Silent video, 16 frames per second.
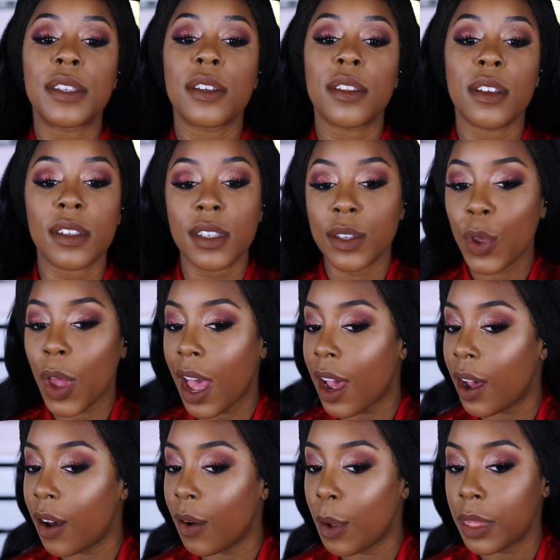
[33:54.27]
right so this is
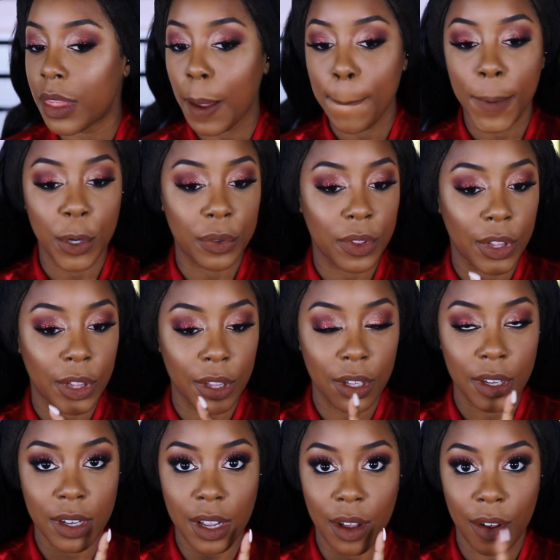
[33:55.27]
how they both
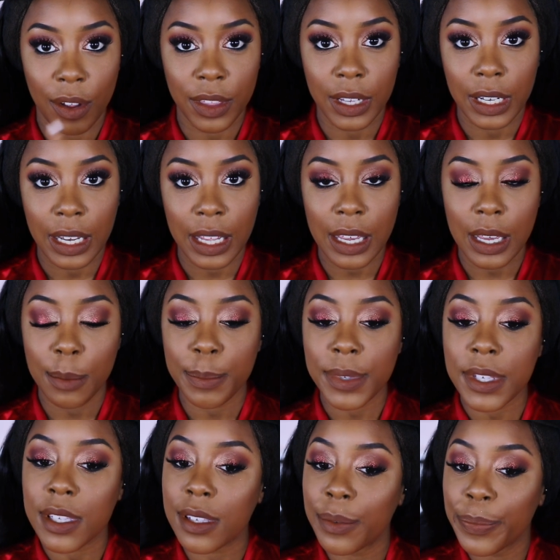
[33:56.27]
look on the
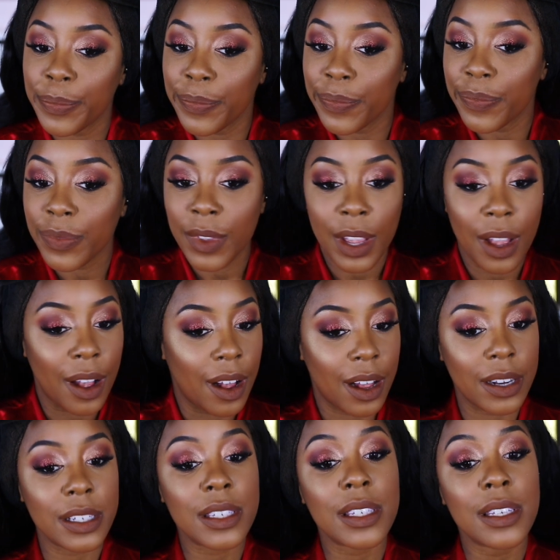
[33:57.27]
lips
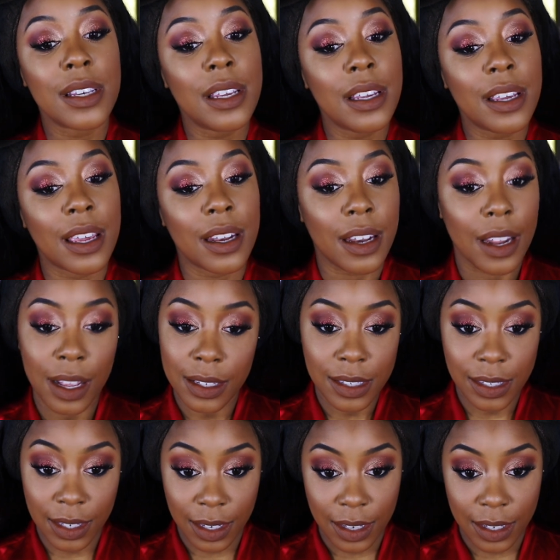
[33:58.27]
honestly cannot
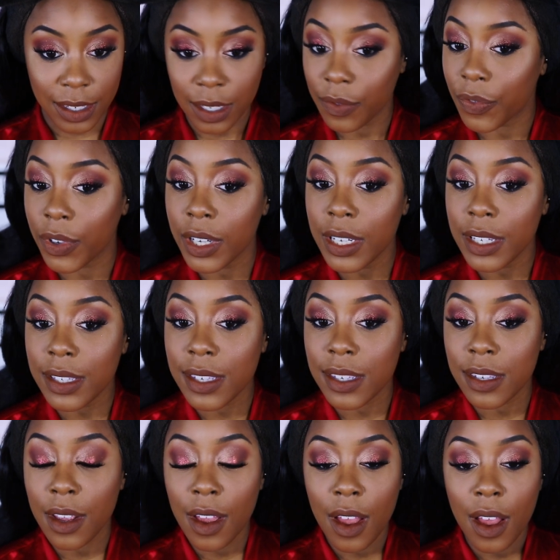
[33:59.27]
see a
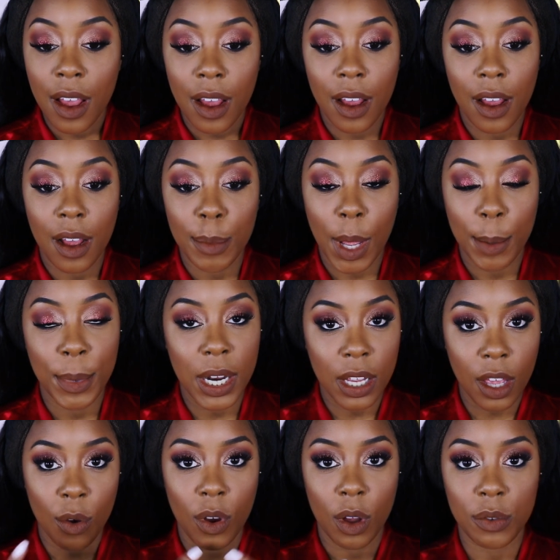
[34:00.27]
difference um, I'm
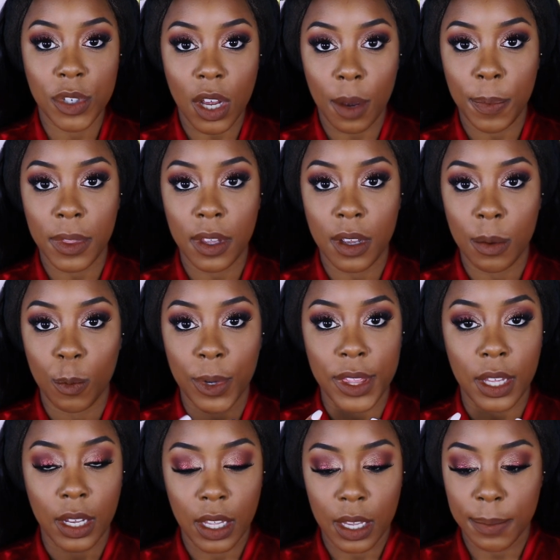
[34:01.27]
gonna go on top of them with
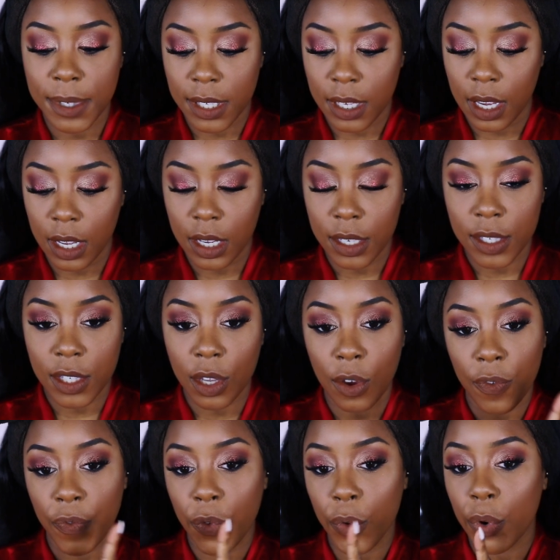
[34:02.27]
the lipstick.
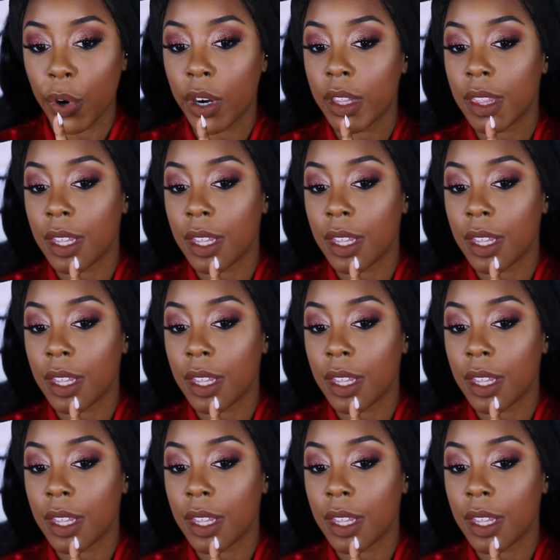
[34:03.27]
So for